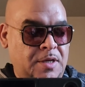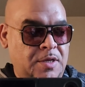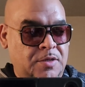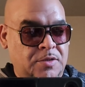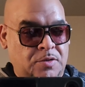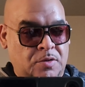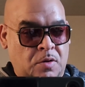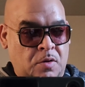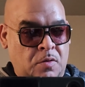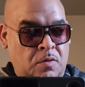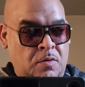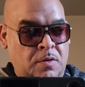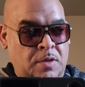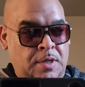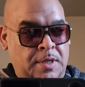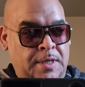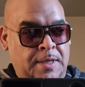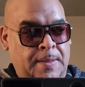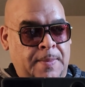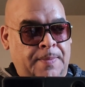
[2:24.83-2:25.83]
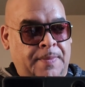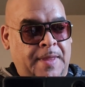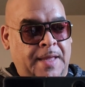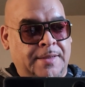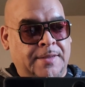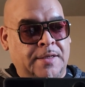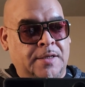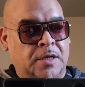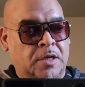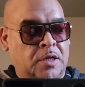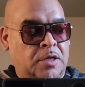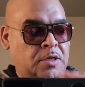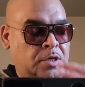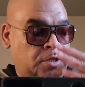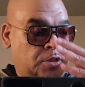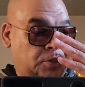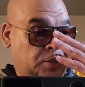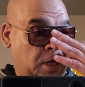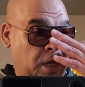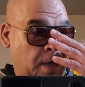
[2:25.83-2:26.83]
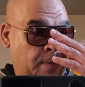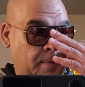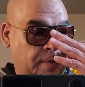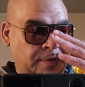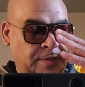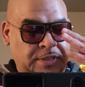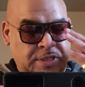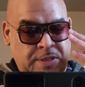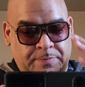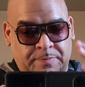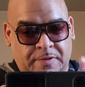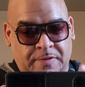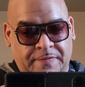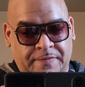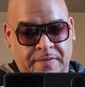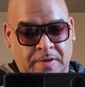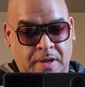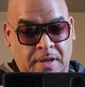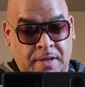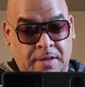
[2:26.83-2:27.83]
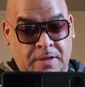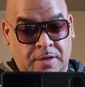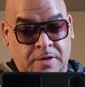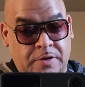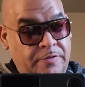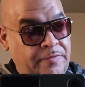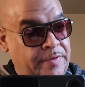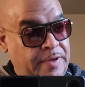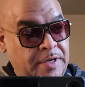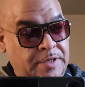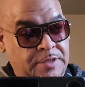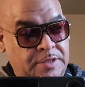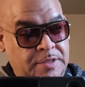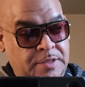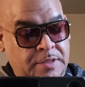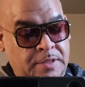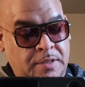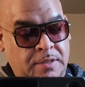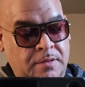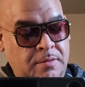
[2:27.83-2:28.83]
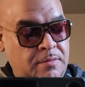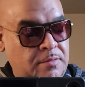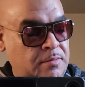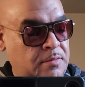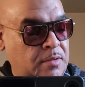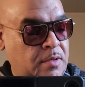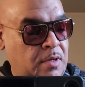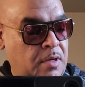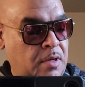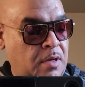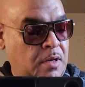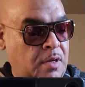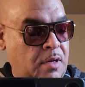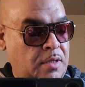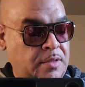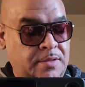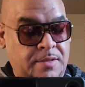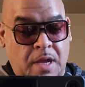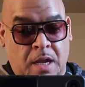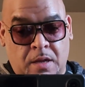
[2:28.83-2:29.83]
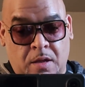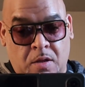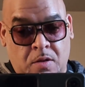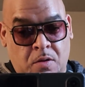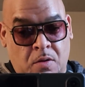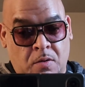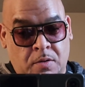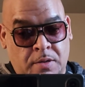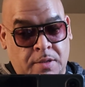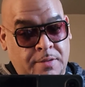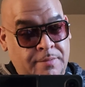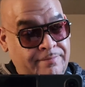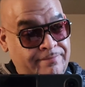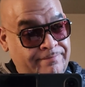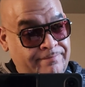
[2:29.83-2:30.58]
So they did a good job of simplifying Creation E, Tonka Cola.